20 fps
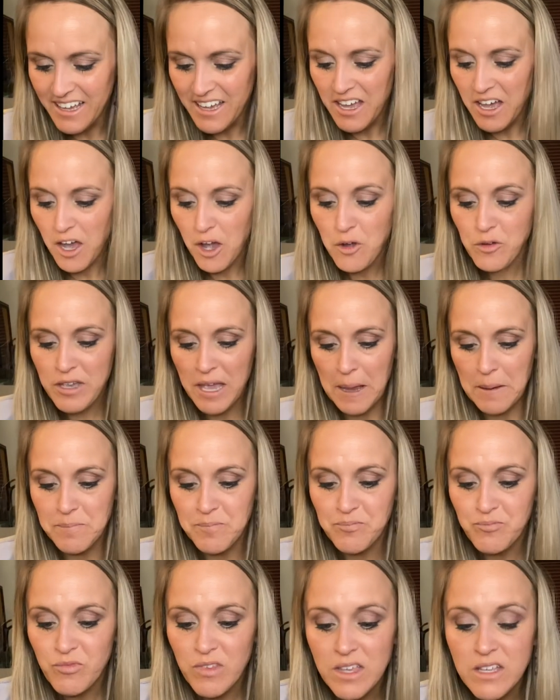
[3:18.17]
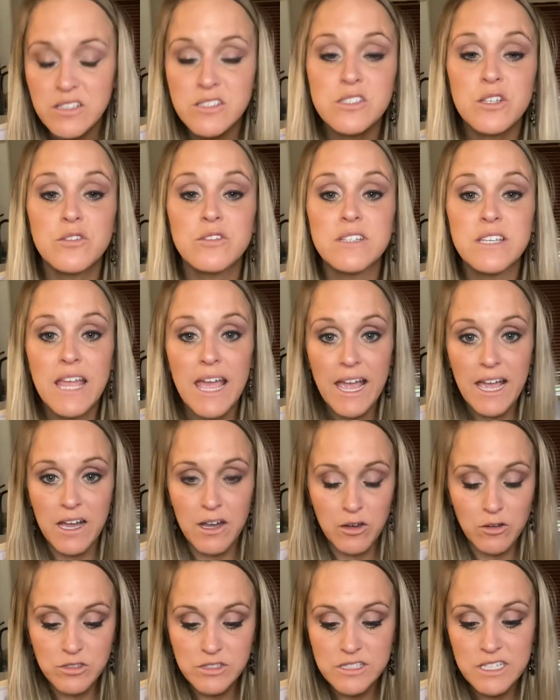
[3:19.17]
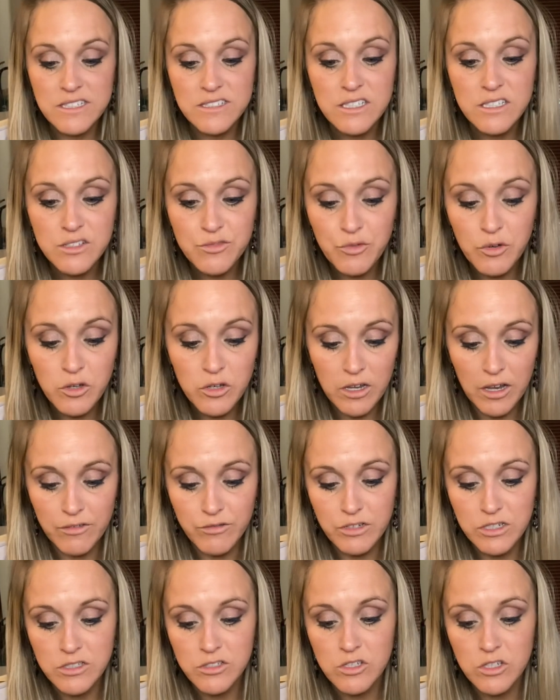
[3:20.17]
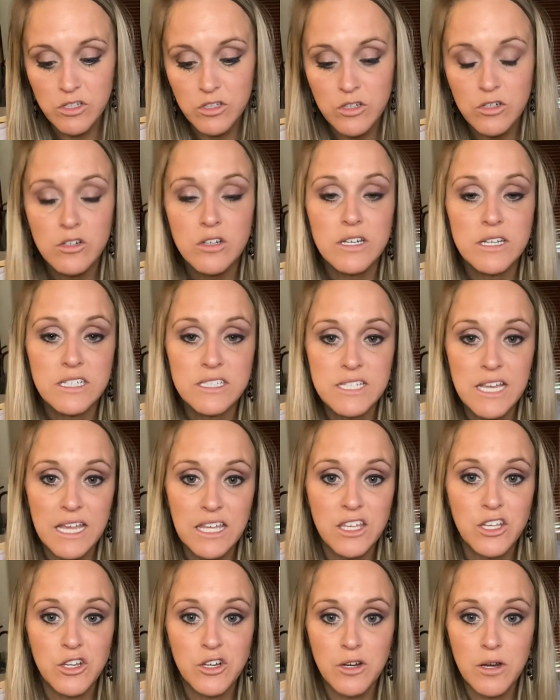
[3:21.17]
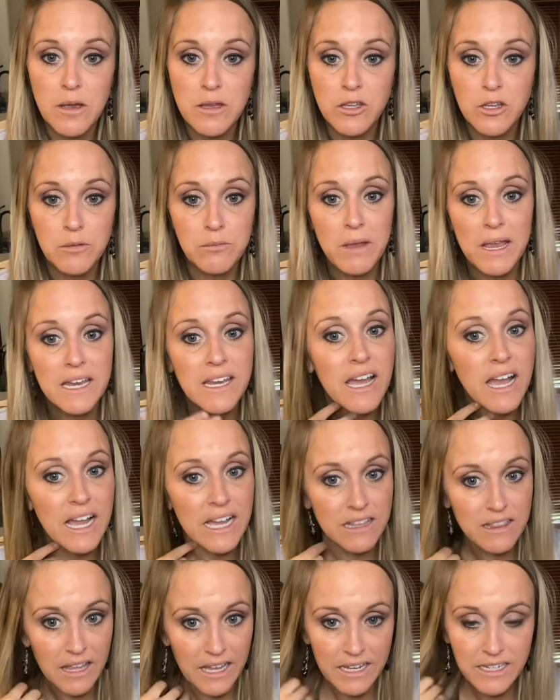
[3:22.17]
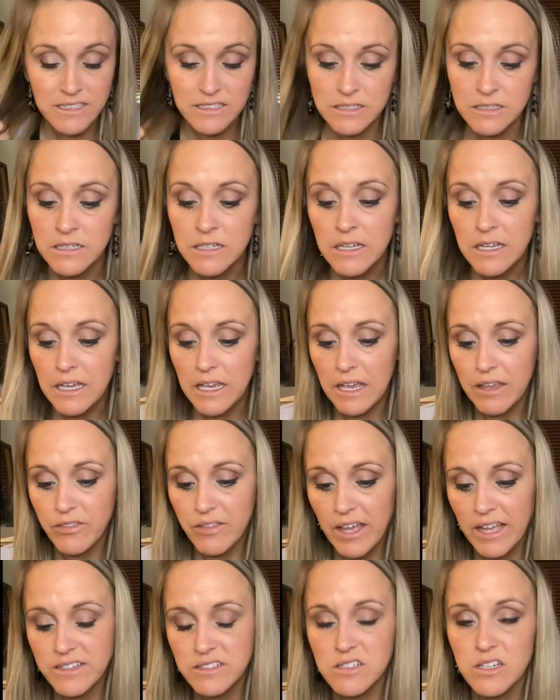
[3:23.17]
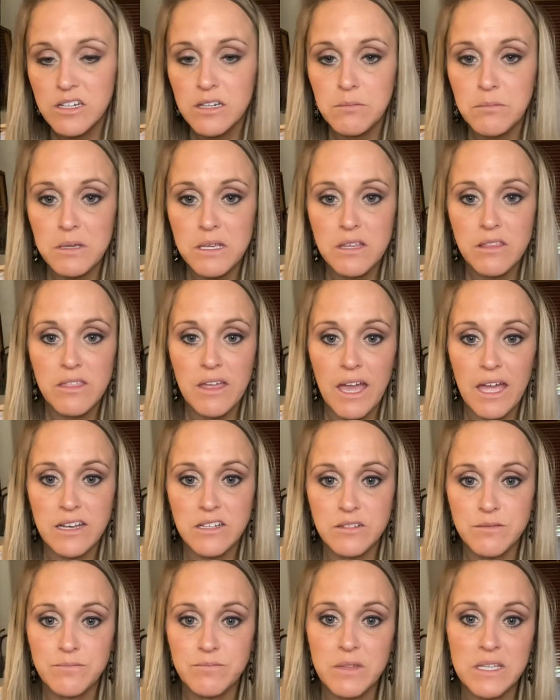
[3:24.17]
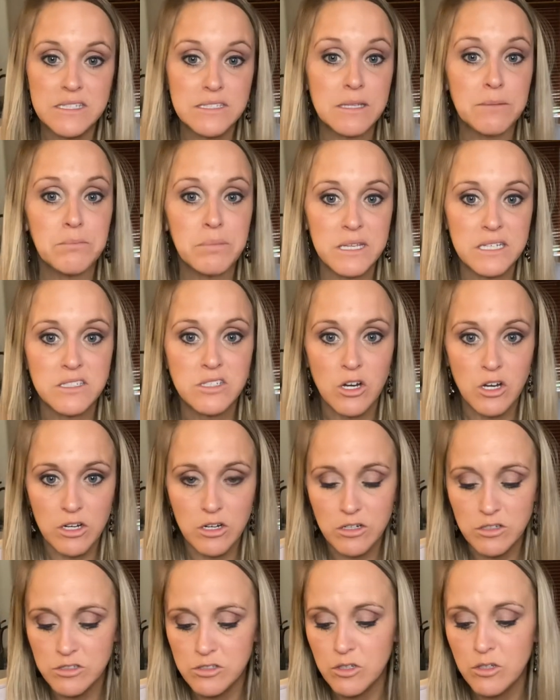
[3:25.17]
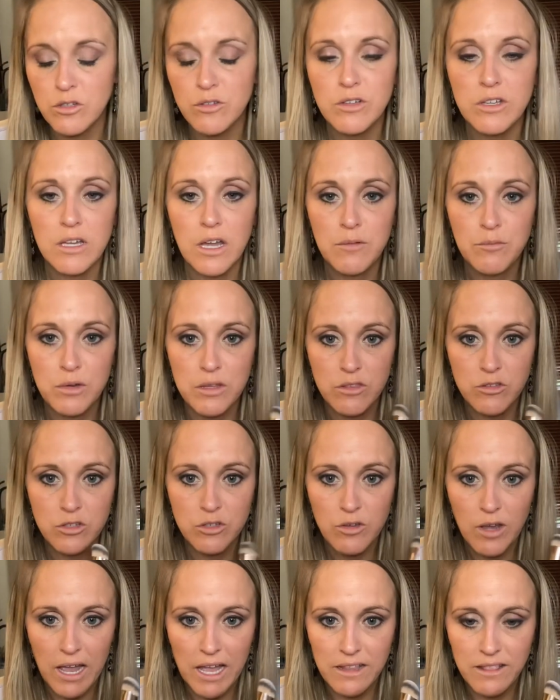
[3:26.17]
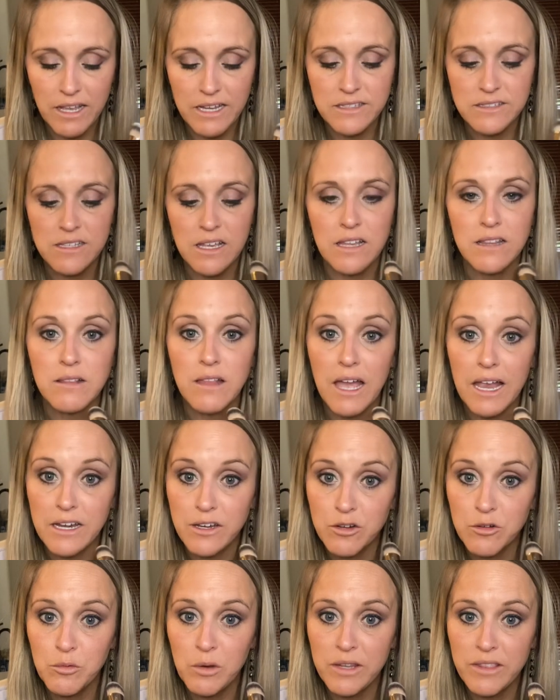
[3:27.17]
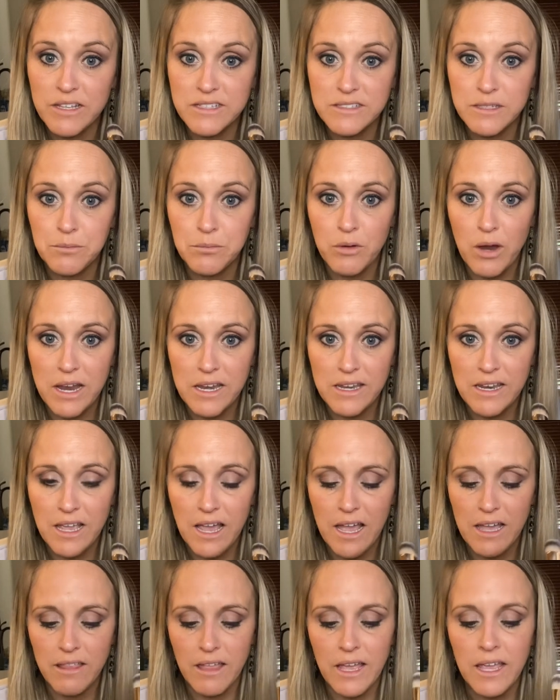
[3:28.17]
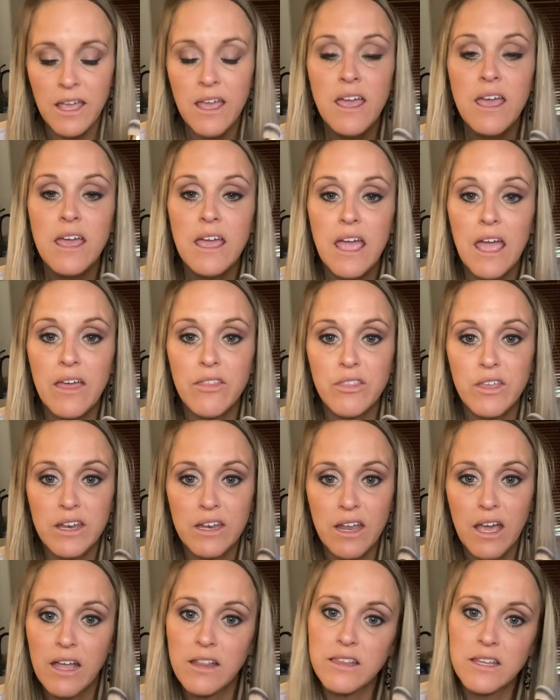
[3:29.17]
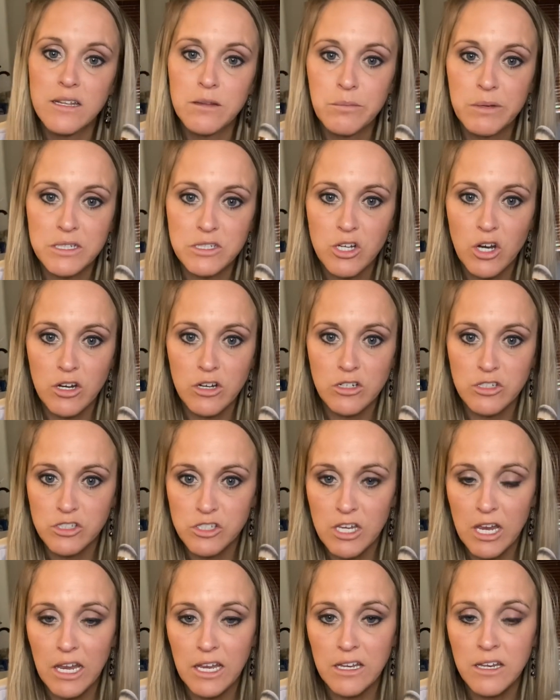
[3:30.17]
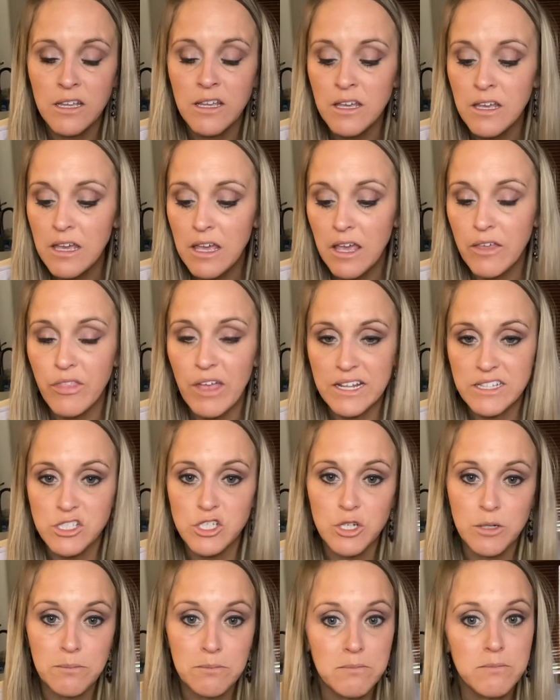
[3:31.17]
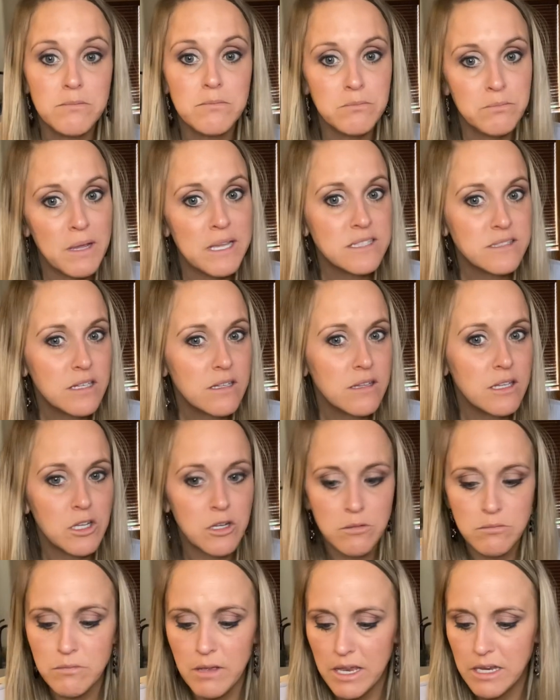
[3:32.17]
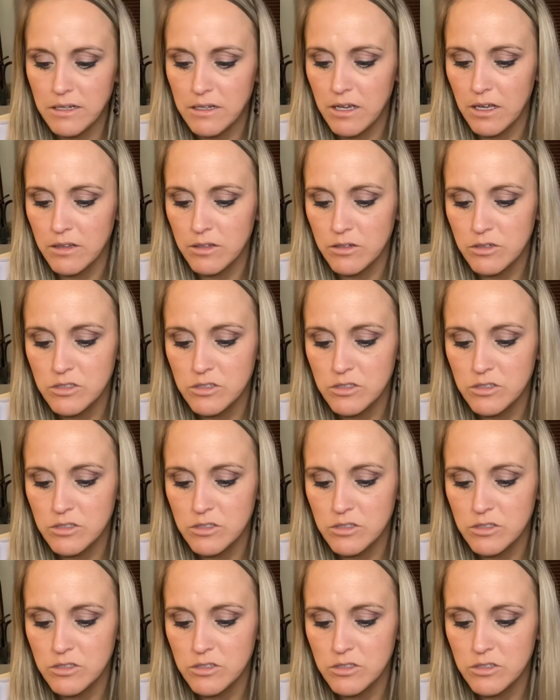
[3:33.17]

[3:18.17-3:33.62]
Okay, so now since it's full coverage, you're gonna take your main highlight, and that's gonna be that, it's a bit darker. So you come with two highlights, a lighter one that's a brightening highlight, and then a little bit darker shade. That's basically your main color.